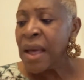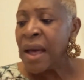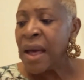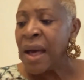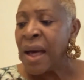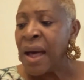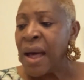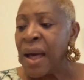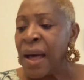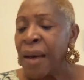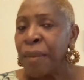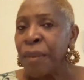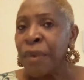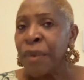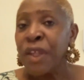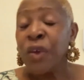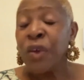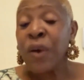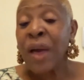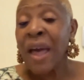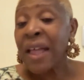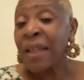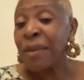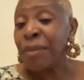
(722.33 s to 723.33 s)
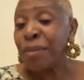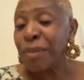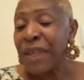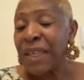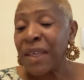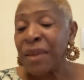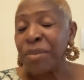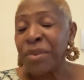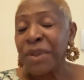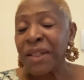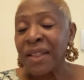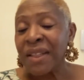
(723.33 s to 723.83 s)
When you had
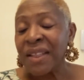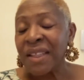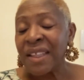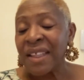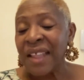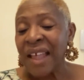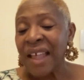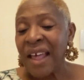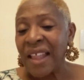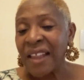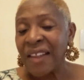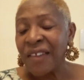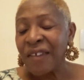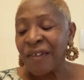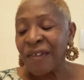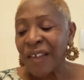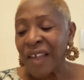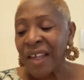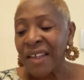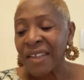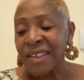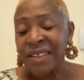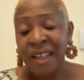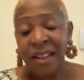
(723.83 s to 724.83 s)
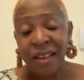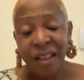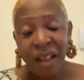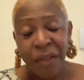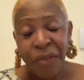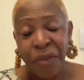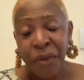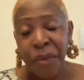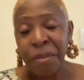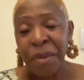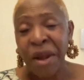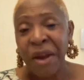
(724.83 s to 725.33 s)
people in Halifax and
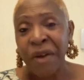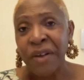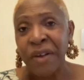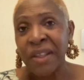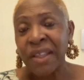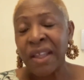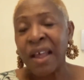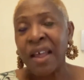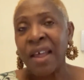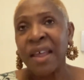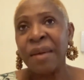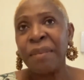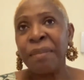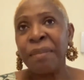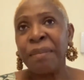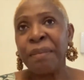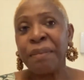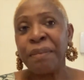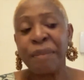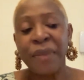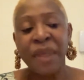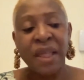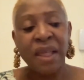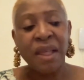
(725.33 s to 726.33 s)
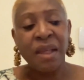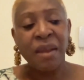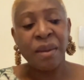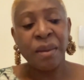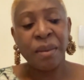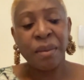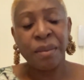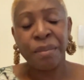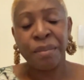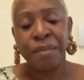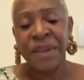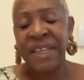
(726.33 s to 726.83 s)
other maritime
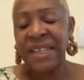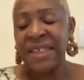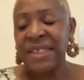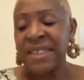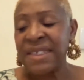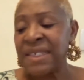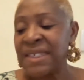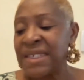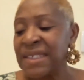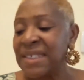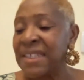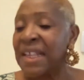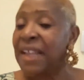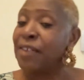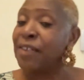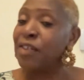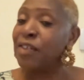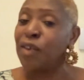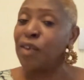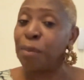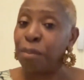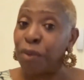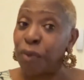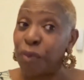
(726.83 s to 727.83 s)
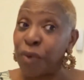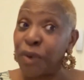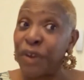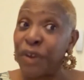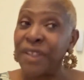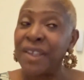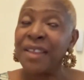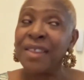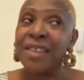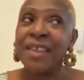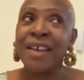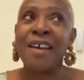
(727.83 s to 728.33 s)
places that
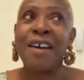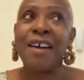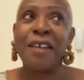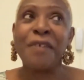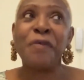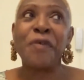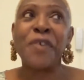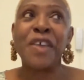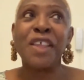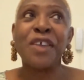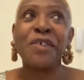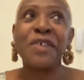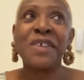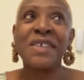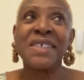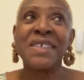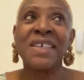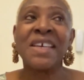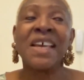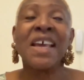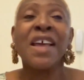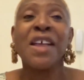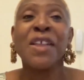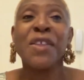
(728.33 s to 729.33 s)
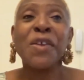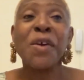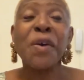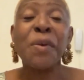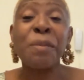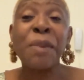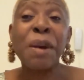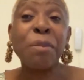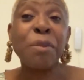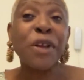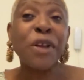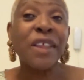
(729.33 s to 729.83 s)
supported the Confederacy. Now
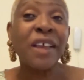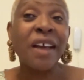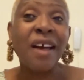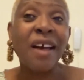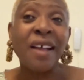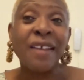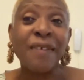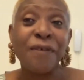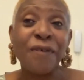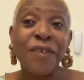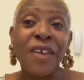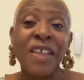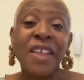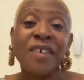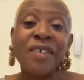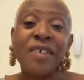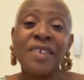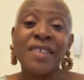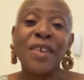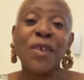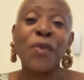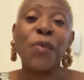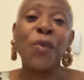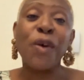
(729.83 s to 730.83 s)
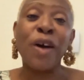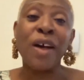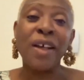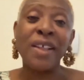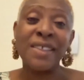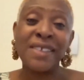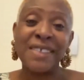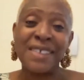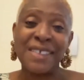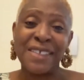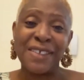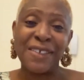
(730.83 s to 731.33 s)
remember, the Confederacy
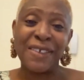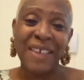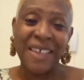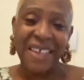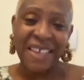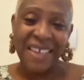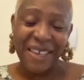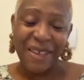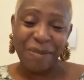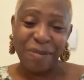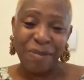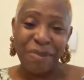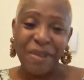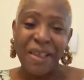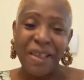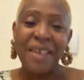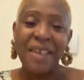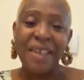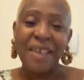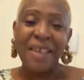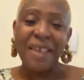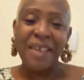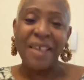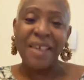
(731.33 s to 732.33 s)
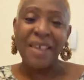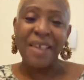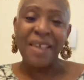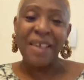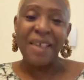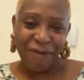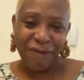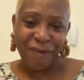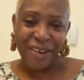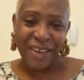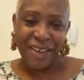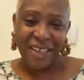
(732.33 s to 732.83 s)
wants to keep
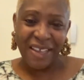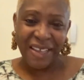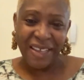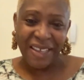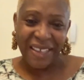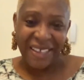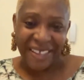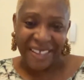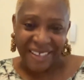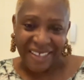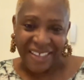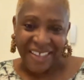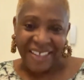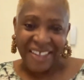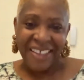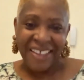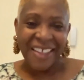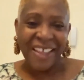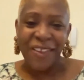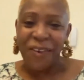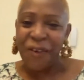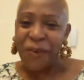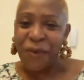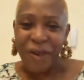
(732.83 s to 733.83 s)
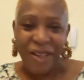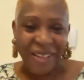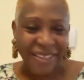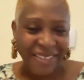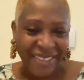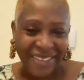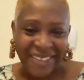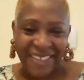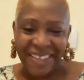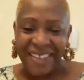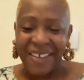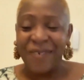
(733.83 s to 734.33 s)
slavery. They don't want
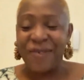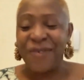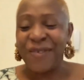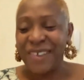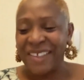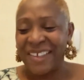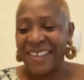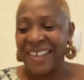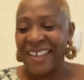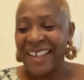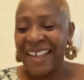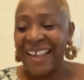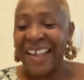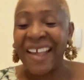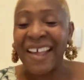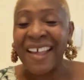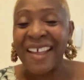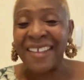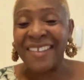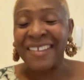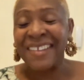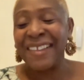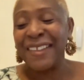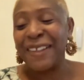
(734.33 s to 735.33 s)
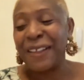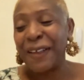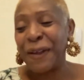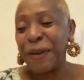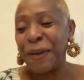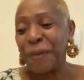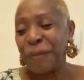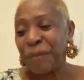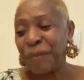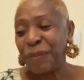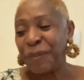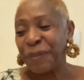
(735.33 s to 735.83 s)
slavery to end,
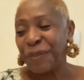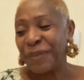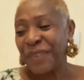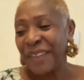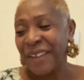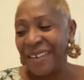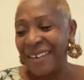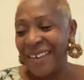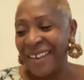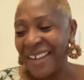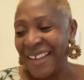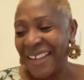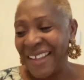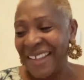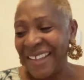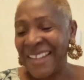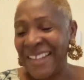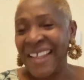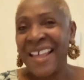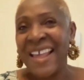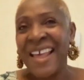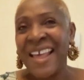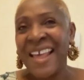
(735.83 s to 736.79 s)
right?